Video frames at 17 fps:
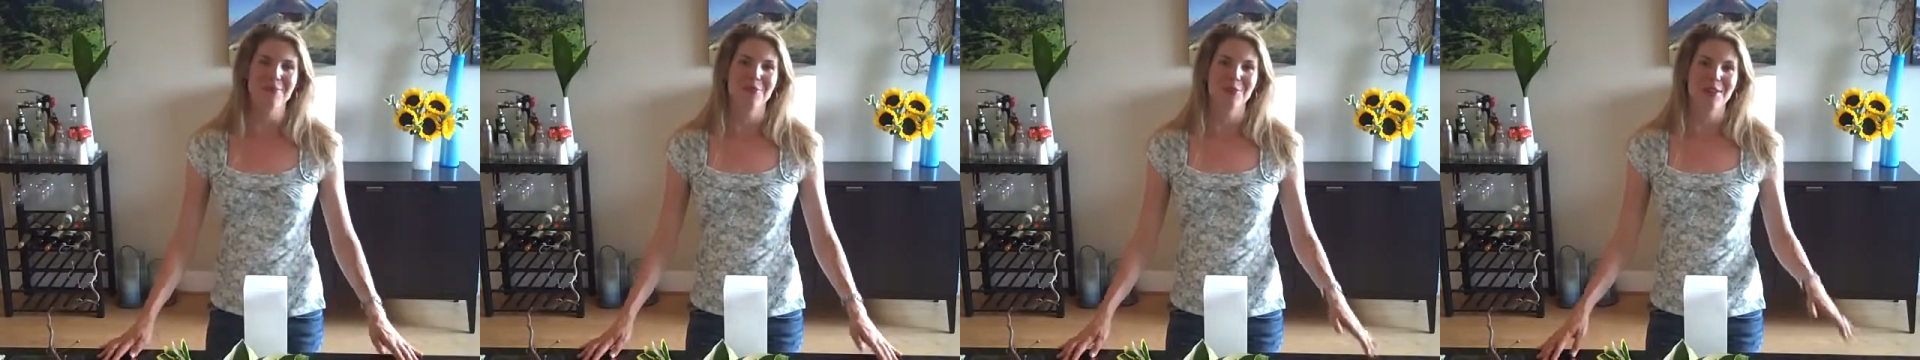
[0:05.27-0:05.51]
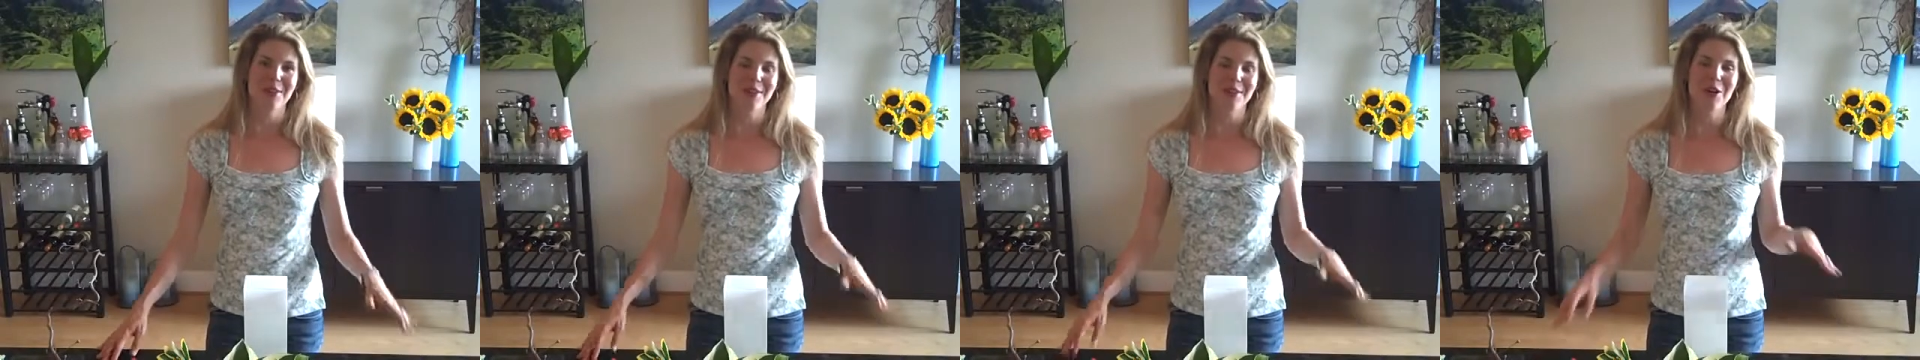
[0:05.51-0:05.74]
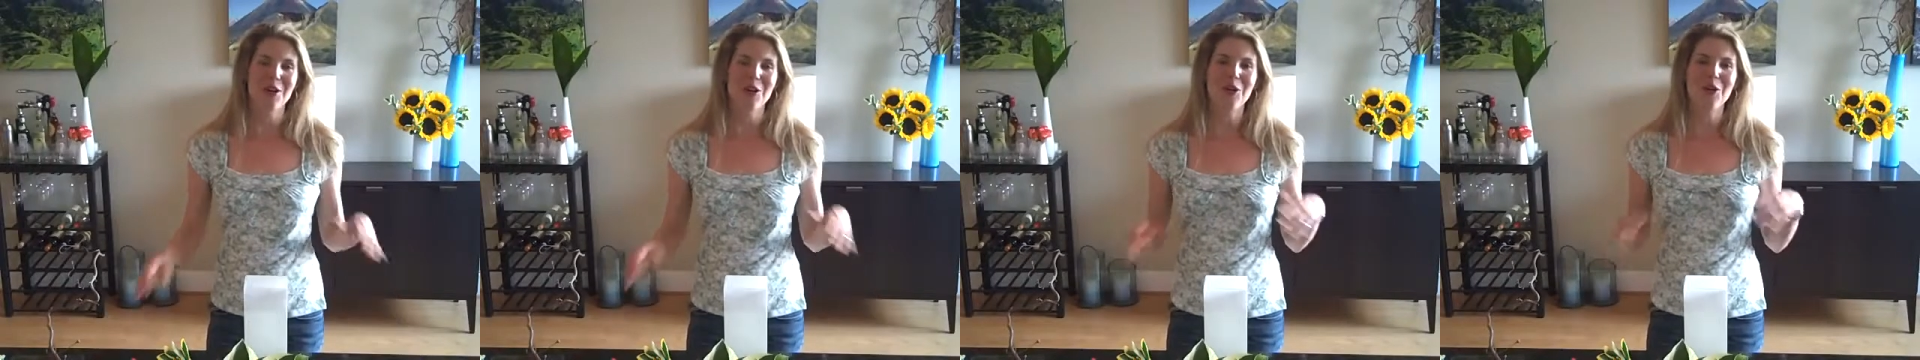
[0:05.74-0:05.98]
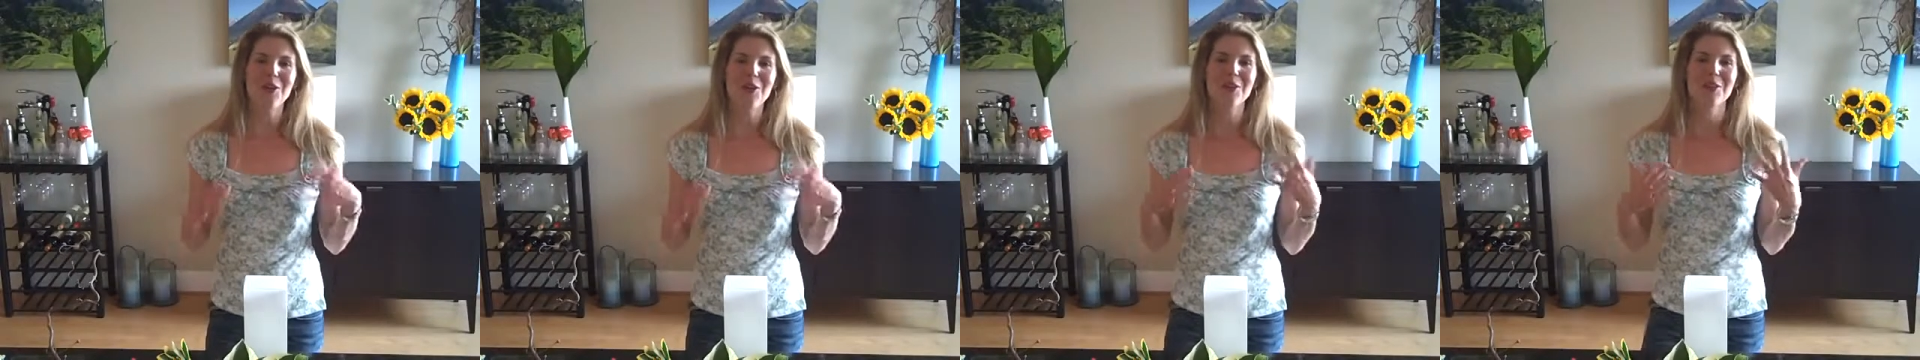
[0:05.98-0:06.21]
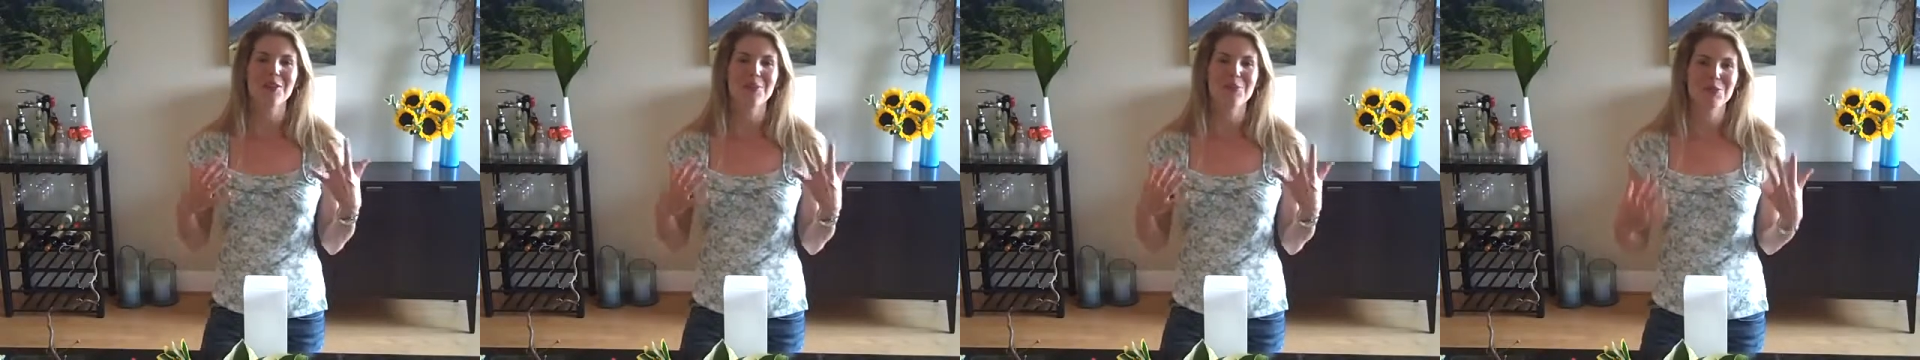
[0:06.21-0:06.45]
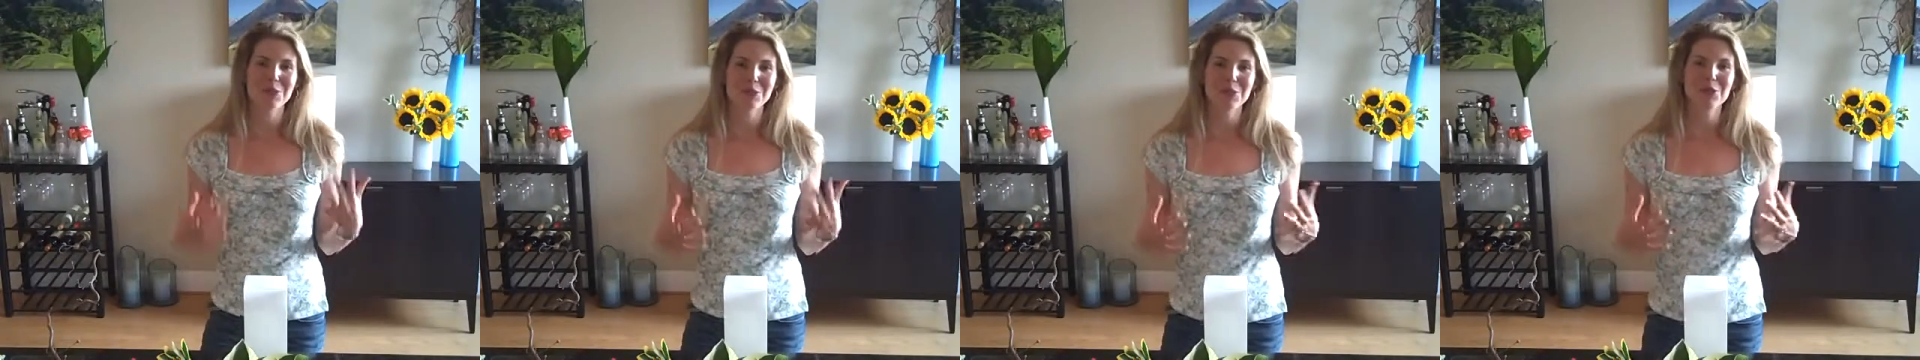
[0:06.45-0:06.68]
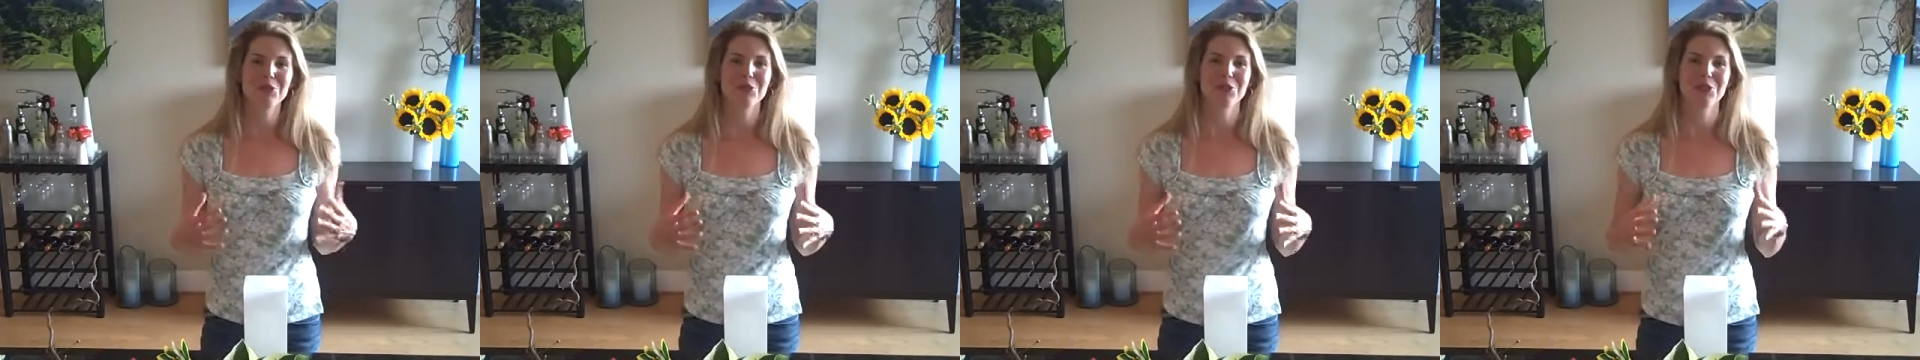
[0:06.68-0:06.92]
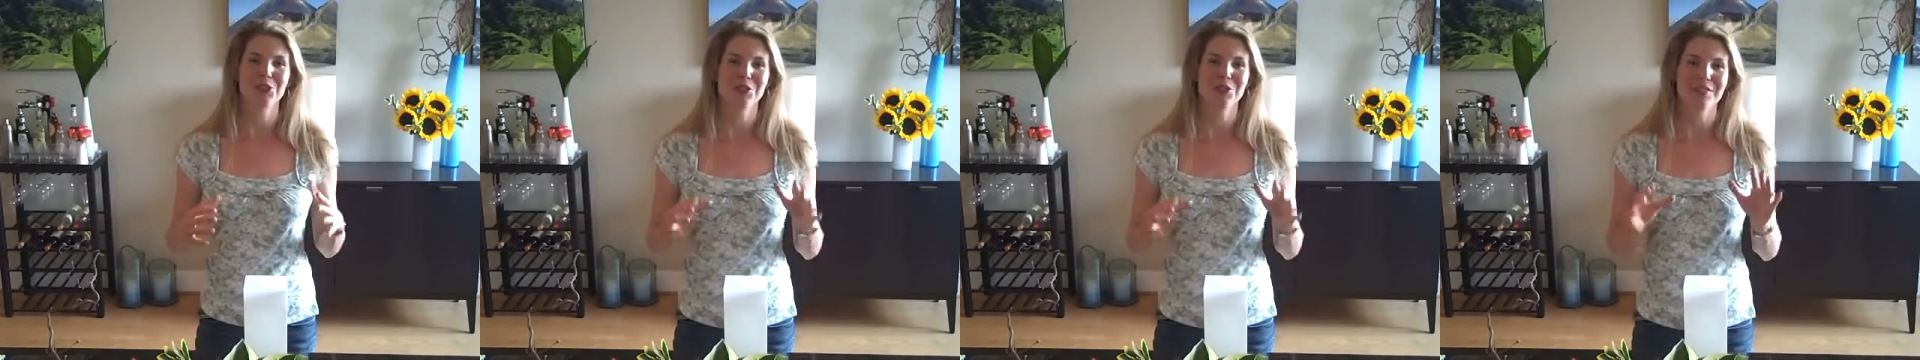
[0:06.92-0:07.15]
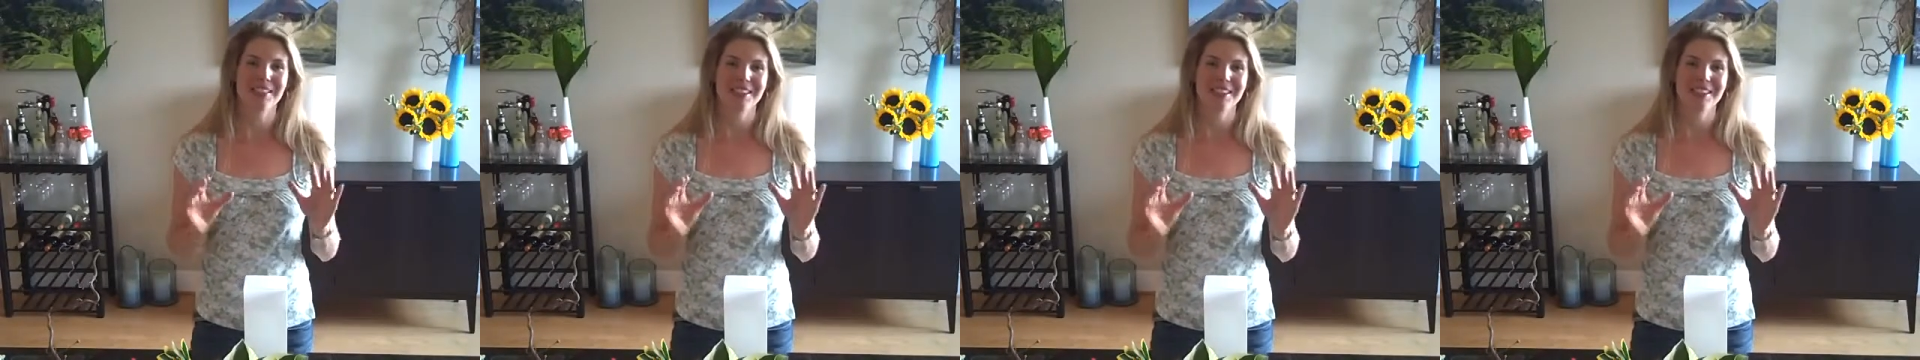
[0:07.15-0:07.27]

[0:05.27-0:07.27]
with all the beautiful